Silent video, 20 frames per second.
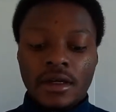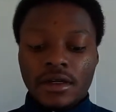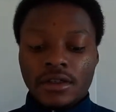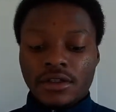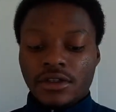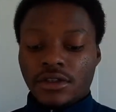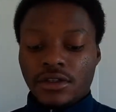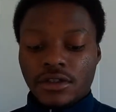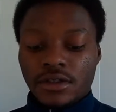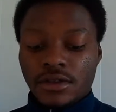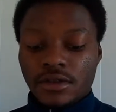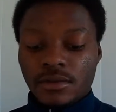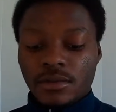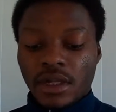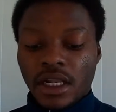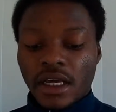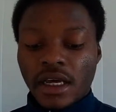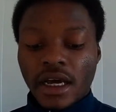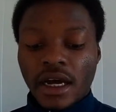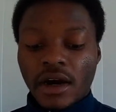Just
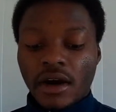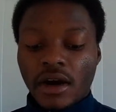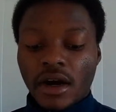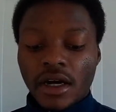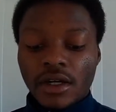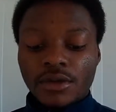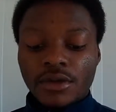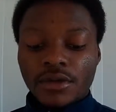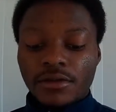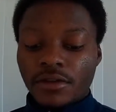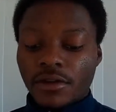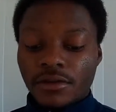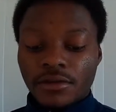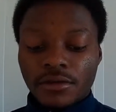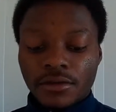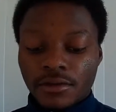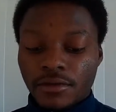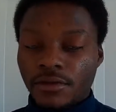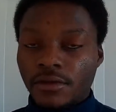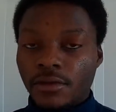play around with
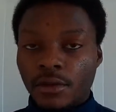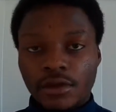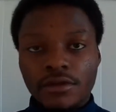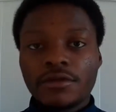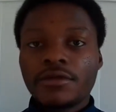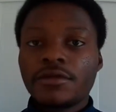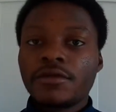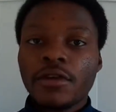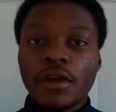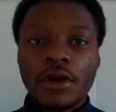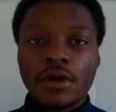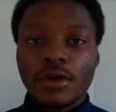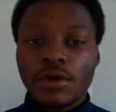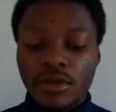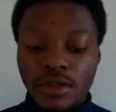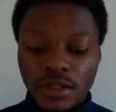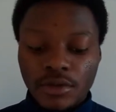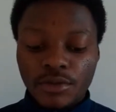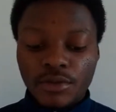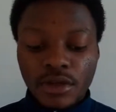flows
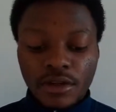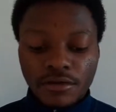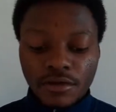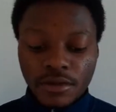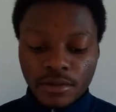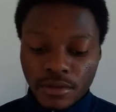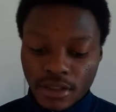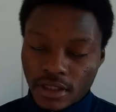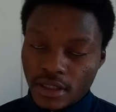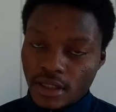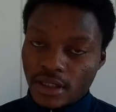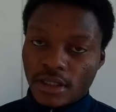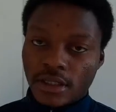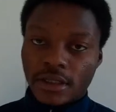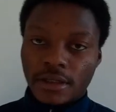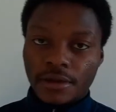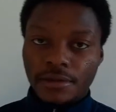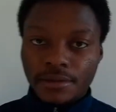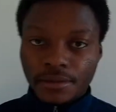and rhythms like that.